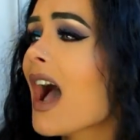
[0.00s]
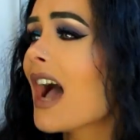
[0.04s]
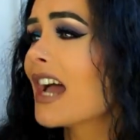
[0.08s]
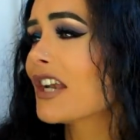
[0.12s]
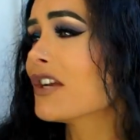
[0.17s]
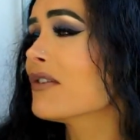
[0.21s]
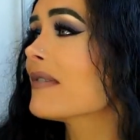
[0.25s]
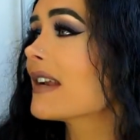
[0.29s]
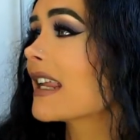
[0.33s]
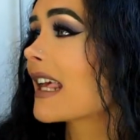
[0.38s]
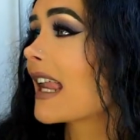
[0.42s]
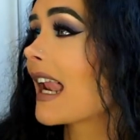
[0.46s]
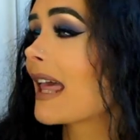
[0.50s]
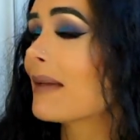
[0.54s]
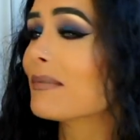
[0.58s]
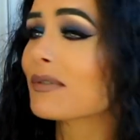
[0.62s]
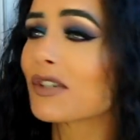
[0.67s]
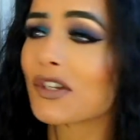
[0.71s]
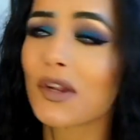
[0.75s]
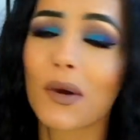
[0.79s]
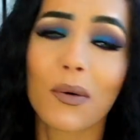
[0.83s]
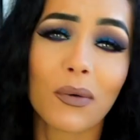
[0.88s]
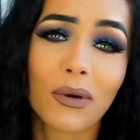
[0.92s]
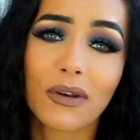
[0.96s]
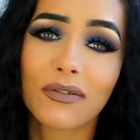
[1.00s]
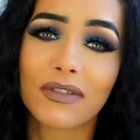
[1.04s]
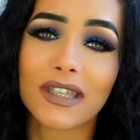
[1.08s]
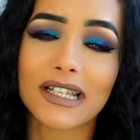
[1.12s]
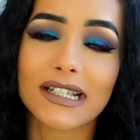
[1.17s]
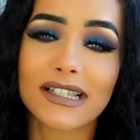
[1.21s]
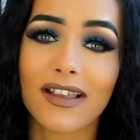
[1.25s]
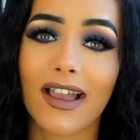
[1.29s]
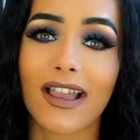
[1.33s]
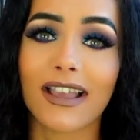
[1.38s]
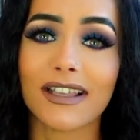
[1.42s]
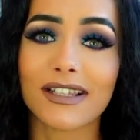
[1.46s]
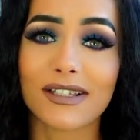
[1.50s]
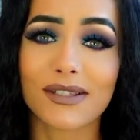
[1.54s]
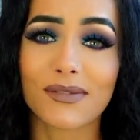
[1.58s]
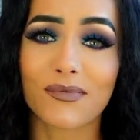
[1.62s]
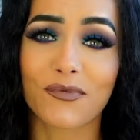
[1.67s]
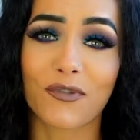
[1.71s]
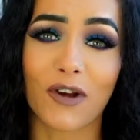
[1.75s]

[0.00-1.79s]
I don't really claim to know all of these science